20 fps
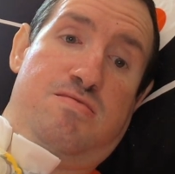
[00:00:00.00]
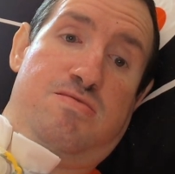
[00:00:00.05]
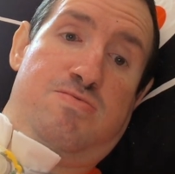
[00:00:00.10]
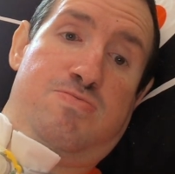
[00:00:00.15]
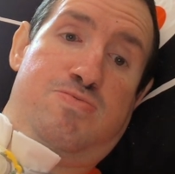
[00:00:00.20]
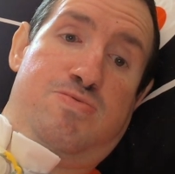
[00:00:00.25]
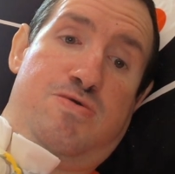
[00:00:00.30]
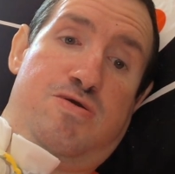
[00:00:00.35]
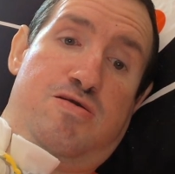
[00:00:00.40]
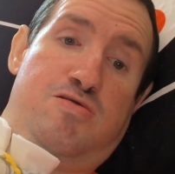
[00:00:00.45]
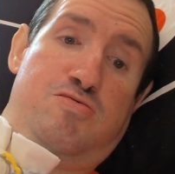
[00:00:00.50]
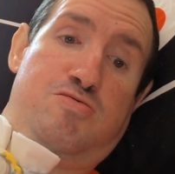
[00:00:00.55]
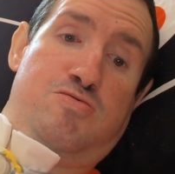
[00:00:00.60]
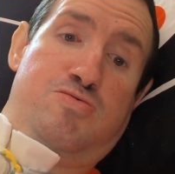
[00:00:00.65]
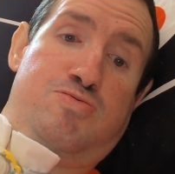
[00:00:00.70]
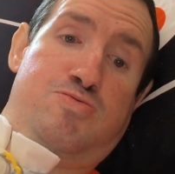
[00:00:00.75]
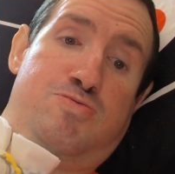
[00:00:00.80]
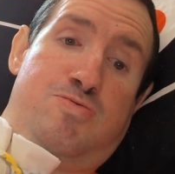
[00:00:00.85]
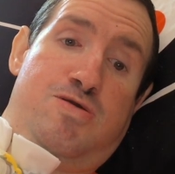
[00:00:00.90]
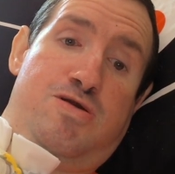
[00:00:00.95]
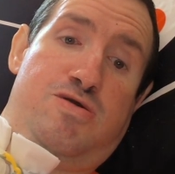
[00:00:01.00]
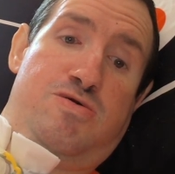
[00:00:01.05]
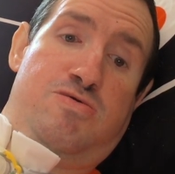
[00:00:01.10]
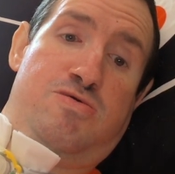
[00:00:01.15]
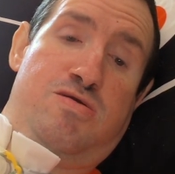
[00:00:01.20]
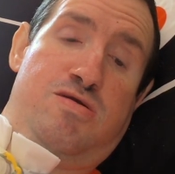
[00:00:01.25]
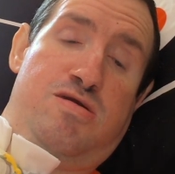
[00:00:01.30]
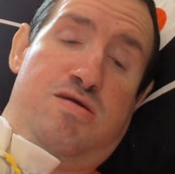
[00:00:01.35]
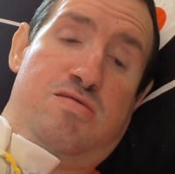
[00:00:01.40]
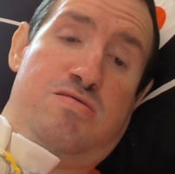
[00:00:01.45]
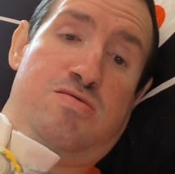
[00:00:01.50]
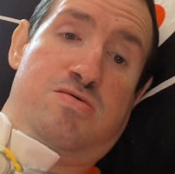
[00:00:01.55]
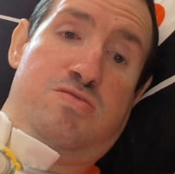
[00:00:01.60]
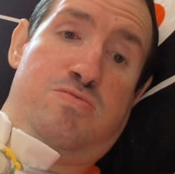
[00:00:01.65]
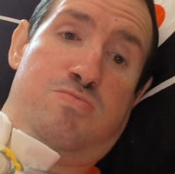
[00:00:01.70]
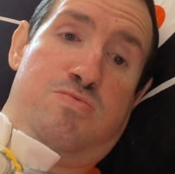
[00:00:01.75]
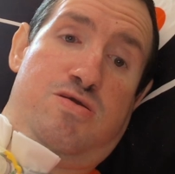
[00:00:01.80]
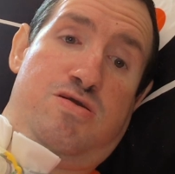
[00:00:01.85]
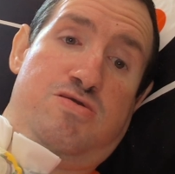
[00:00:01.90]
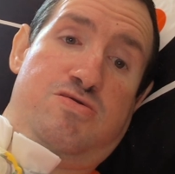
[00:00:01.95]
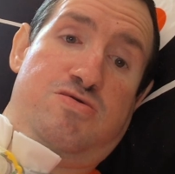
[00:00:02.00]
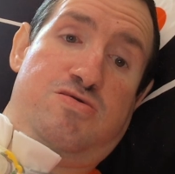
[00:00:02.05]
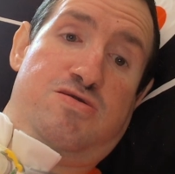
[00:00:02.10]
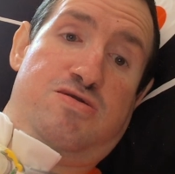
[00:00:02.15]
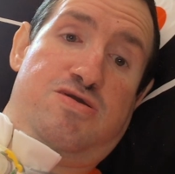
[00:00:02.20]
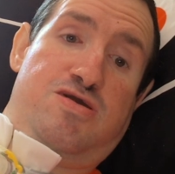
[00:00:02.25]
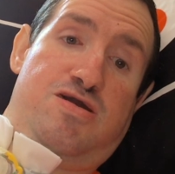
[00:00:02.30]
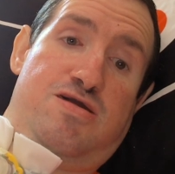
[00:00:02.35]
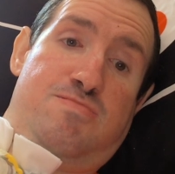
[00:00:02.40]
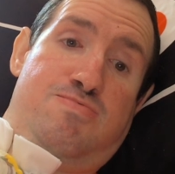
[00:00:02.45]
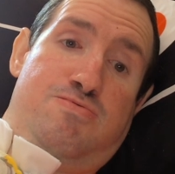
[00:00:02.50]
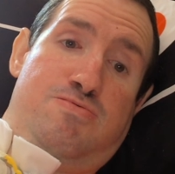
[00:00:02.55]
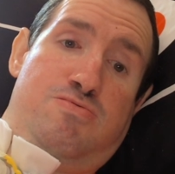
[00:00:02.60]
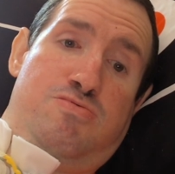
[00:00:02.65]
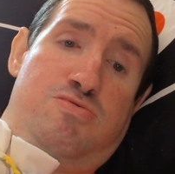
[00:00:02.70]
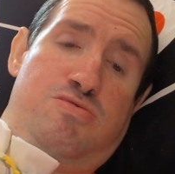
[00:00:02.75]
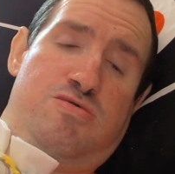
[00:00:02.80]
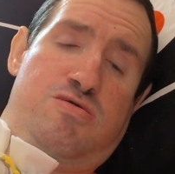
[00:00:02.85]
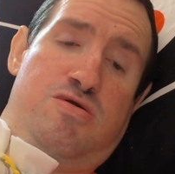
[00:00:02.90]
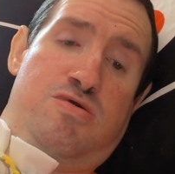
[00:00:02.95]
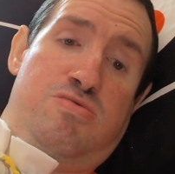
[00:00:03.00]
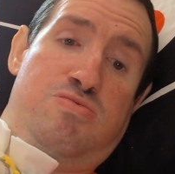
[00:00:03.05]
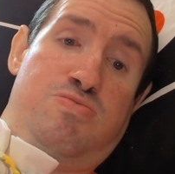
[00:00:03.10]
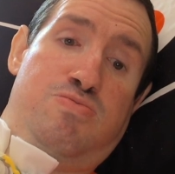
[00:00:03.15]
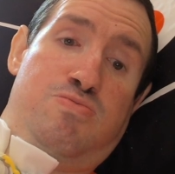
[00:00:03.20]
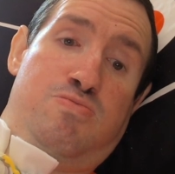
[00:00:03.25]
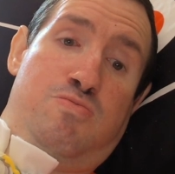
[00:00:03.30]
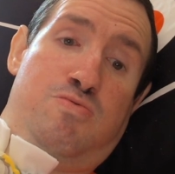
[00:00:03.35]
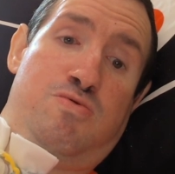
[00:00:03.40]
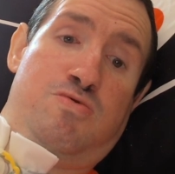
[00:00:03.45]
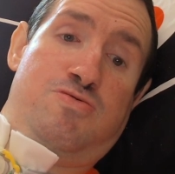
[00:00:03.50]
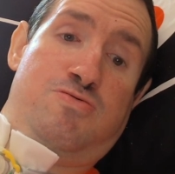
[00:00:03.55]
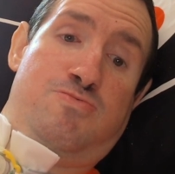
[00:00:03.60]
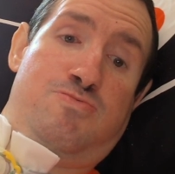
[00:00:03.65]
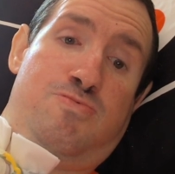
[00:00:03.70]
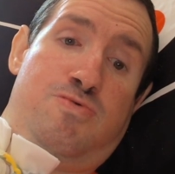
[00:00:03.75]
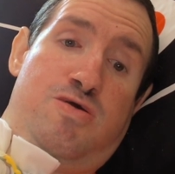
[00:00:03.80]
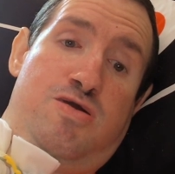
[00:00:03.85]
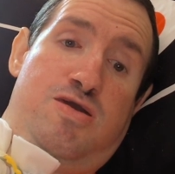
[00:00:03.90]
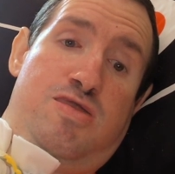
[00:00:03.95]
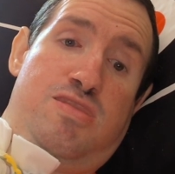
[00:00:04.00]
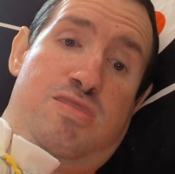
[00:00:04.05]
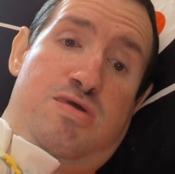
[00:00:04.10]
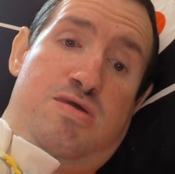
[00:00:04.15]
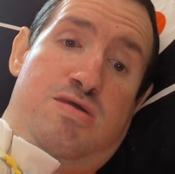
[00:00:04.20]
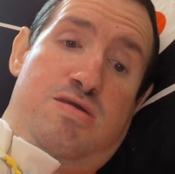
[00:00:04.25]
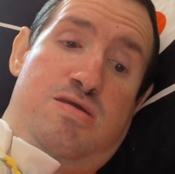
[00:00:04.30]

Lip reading: The Flyers fell to the Washington Capitals 4-1.